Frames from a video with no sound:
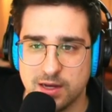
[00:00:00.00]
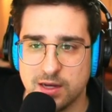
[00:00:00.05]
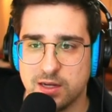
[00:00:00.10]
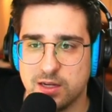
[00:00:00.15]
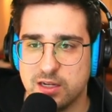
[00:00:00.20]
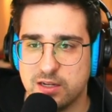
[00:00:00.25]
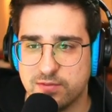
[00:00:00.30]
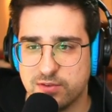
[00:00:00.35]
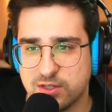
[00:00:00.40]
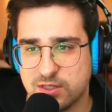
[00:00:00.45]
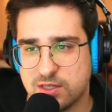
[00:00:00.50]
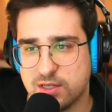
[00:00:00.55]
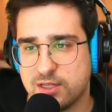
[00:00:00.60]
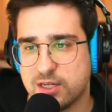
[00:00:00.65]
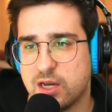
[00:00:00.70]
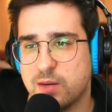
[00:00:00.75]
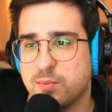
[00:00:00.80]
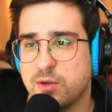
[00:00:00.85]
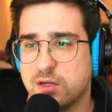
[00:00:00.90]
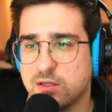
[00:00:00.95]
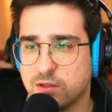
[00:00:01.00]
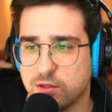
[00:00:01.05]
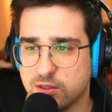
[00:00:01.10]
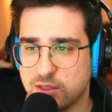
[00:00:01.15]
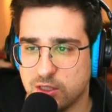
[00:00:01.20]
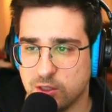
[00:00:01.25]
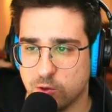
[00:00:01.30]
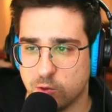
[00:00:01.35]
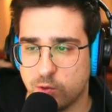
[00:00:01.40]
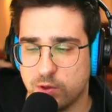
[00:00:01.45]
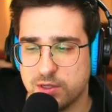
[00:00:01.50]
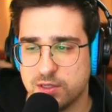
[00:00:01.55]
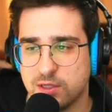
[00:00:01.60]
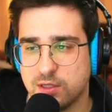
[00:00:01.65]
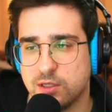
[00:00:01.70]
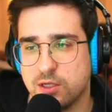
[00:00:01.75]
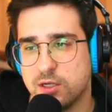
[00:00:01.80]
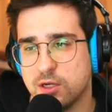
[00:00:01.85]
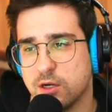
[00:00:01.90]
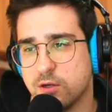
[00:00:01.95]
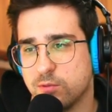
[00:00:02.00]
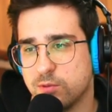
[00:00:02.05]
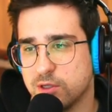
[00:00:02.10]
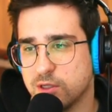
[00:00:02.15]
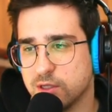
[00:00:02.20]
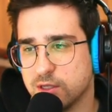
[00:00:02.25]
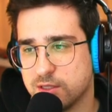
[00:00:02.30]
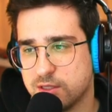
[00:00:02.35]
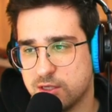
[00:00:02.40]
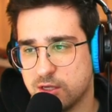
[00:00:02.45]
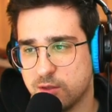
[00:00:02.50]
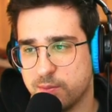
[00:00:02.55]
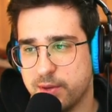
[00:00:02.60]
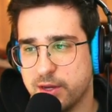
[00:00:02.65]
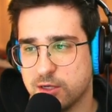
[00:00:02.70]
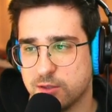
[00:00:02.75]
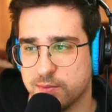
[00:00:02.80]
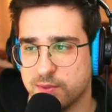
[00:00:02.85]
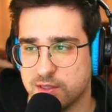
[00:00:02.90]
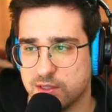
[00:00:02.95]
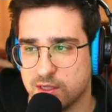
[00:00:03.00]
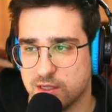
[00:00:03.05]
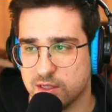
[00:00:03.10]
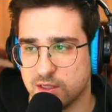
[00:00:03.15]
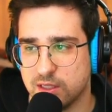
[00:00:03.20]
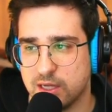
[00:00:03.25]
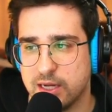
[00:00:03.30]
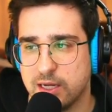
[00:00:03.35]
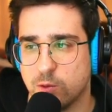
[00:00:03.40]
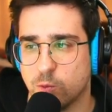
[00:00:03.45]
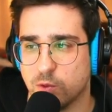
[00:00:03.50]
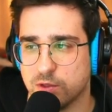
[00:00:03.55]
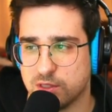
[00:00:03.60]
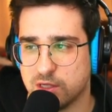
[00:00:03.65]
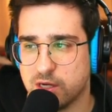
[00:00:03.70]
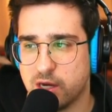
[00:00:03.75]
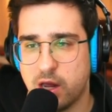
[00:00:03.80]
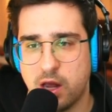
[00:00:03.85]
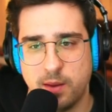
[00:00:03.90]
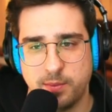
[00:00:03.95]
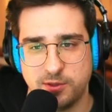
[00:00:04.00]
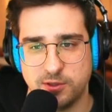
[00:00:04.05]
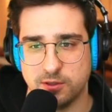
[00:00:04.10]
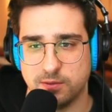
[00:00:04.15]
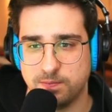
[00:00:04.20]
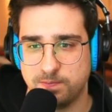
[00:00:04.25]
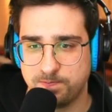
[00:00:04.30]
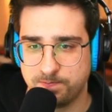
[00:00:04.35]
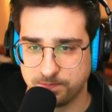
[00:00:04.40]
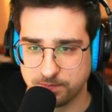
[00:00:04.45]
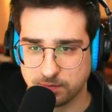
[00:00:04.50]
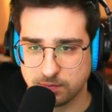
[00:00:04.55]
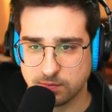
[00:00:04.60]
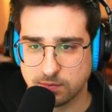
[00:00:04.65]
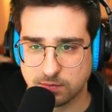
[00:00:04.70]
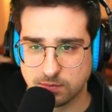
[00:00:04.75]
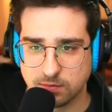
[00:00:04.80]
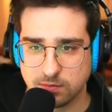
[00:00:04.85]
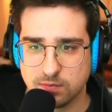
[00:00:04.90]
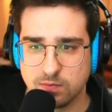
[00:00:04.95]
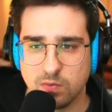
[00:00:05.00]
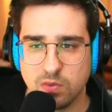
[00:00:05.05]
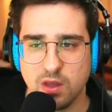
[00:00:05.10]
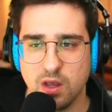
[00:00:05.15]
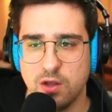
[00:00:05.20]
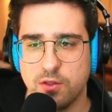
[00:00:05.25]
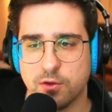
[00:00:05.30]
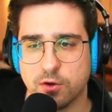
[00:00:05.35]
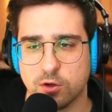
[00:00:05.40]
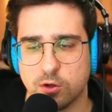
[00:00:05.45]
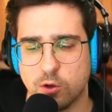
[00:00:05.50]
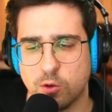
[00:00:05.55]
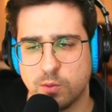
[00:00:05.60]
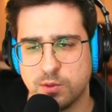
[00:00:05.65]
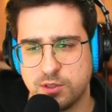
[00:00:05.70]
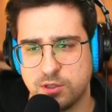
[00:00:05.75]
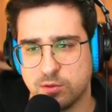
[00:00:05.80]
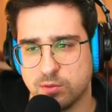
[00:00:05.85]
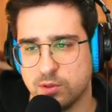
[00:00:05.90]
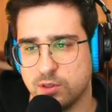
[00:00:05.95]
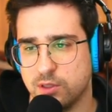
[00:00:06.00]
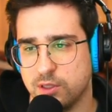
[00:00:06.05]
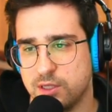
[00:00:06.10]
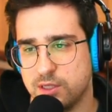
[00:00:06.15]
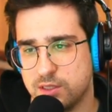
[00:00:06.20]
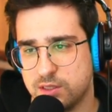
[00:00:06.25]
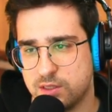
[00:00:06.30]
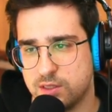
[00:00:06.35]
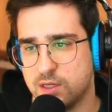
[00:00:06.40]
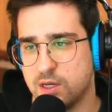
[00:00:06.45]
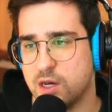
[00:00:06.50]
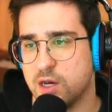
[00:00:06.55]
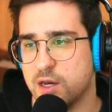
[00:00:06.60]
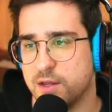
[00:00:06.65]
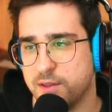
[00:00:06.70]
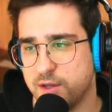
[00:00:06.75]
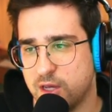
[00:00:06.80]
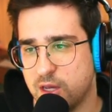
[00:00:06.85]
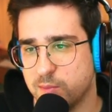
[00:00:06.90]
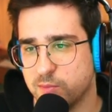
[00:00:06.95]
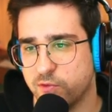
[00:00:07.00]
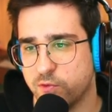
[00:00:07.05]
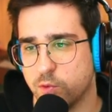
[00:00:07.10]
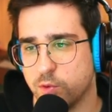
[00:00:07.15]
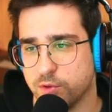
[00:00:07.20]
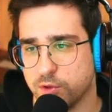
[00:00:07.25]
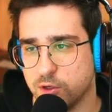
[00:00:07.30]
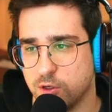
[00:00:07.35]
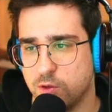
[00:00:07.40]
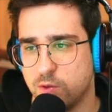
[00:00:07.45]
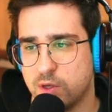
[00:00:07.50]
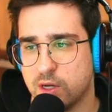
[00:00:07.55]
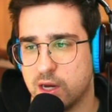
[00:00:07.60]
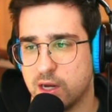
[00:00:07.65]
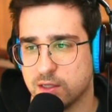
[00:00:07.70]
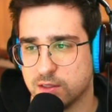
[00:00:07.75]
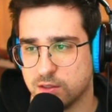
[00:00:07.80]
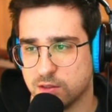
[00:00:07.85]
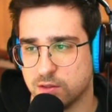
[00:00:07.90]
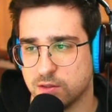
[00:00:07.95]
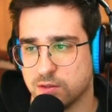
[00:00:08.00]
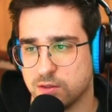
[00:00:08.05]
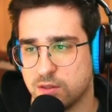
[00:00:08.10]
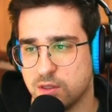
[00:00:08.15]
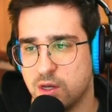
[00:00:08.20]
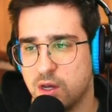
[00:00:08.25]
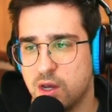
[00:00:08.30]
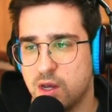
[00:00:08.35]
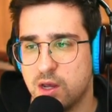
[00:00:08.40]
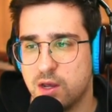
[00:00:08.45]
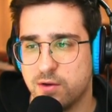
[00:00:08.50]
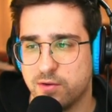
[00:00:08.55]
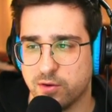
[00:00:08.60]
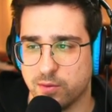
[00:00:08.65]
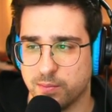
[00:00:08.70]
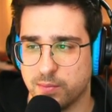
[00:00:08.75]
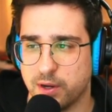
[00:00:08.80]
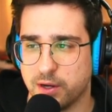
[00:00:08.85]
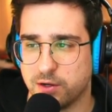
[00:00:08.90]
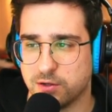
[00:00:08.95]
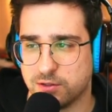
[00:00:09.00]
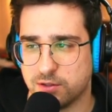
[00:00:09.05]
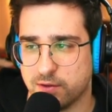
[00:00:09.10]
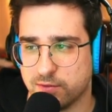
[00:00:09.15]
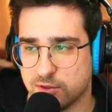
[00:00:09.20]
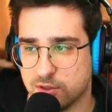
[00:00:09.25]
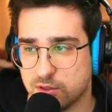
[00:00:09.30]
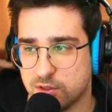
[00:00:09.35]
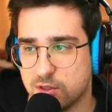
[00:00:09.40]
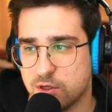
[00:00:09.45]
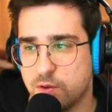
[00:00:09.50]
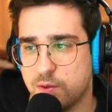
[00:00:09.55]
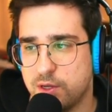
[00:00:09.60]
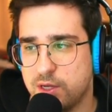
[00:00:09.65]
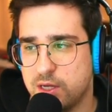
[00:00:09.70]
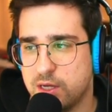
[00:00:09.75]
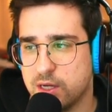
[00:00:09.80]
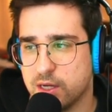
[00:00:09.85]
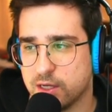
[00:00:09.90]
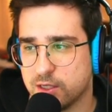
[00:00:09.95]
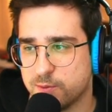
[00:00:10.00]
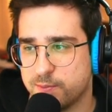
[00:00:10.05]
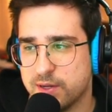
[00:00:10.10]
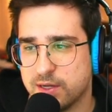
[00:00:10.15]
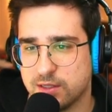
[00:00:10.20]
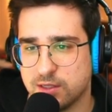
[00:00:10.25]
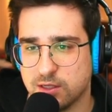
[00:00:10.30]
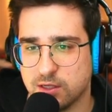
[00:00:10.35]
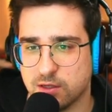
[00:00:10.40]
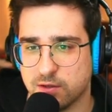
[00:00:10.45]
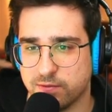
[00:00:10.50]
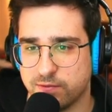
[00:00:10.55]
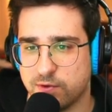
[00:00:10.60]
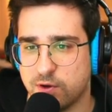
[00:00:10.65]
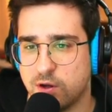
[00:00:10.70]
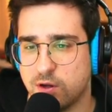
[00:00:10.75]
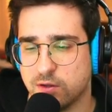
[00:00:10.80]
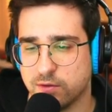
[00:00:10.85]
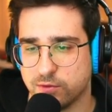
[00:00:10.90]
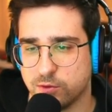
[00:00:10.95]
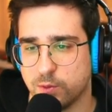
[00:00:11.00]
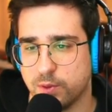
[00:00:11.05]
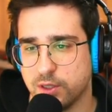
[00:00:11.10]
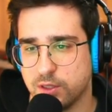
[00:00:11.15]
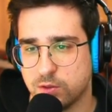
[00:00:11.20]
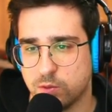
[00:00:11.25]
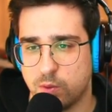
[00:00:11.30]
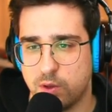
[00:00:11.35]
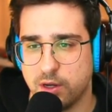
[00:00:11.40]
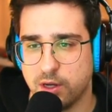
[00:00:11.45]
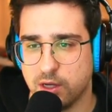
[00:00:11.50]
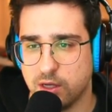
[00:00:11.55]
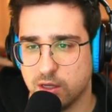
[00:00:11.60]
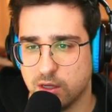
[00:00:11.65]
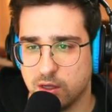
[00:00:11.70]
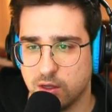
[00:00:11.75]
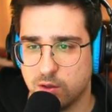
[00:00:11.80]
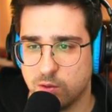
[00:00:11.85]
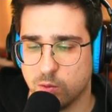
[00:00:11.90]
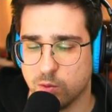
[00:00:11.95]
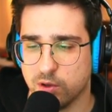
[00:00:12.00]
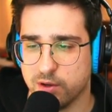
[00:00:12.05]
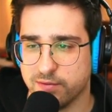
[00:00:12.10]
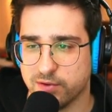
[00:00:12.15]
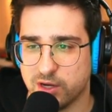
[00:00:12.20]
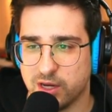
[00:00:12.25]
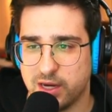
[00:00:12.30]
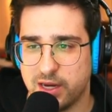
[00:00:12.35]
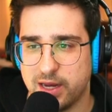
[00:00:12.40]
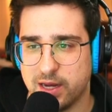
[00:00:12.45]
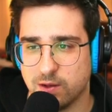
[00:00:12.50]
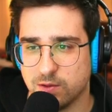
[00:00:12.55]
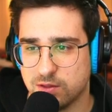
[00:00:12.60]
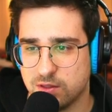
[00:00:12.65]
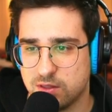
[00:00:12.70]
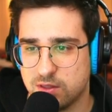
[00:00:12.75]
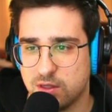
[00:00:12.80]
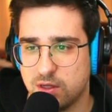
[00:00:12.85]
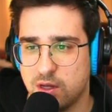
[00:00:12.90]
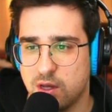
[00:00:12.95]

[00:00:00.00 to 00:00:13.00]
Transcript: Even as the timeline looked increasingly unrealistic, management said delaying wasn't an option. Their goal was to release the game before the new consoles from Microsoft and Sony, expected in the fall of 2020, were even announced.